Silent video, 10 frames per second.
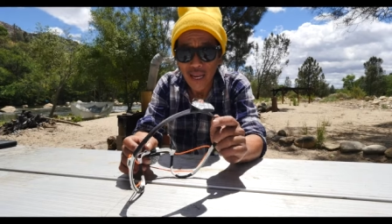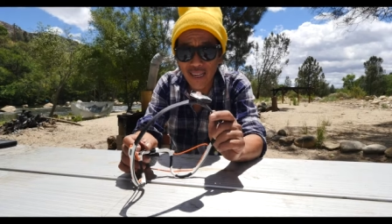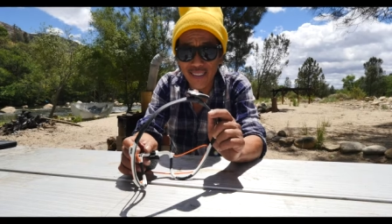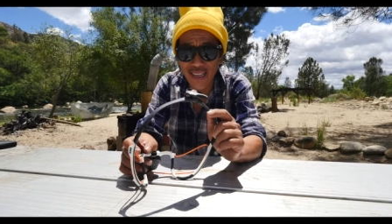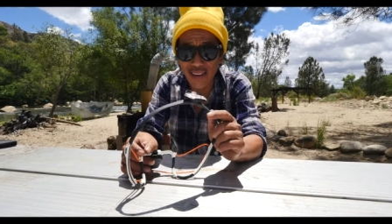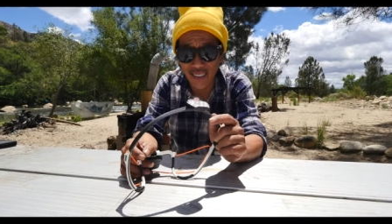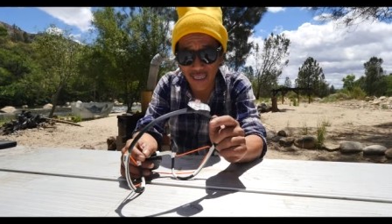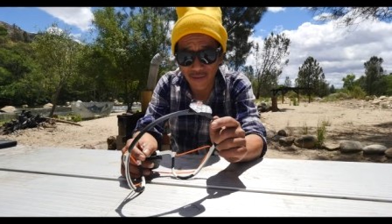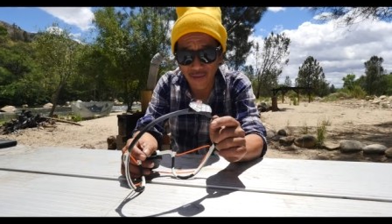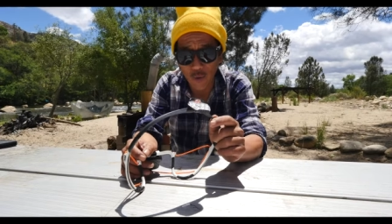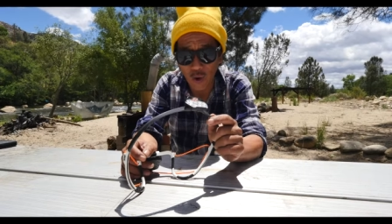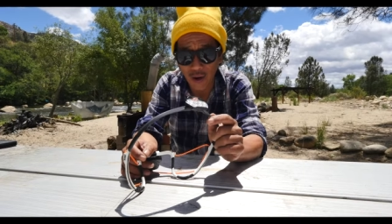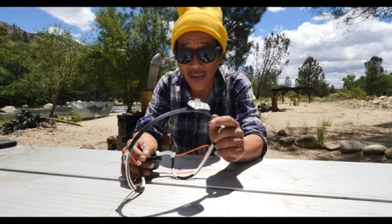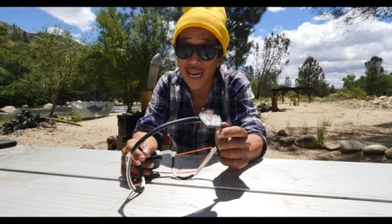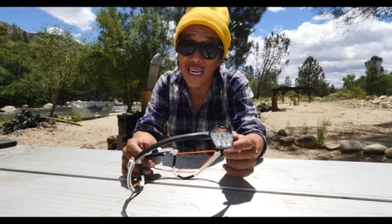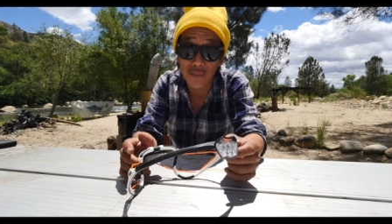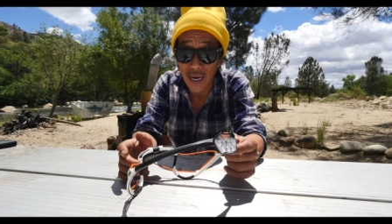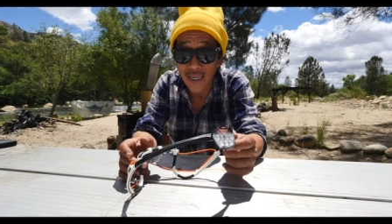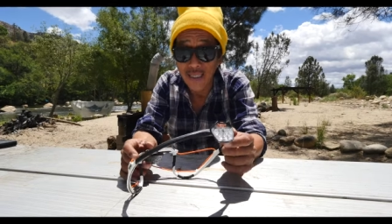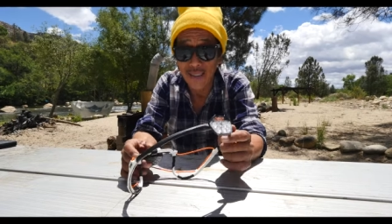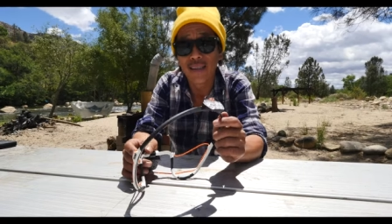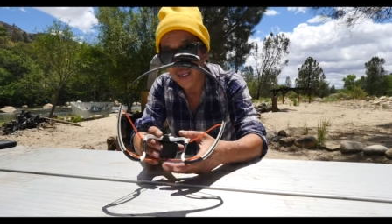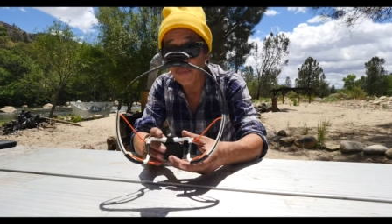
is selling it for 80 bucks.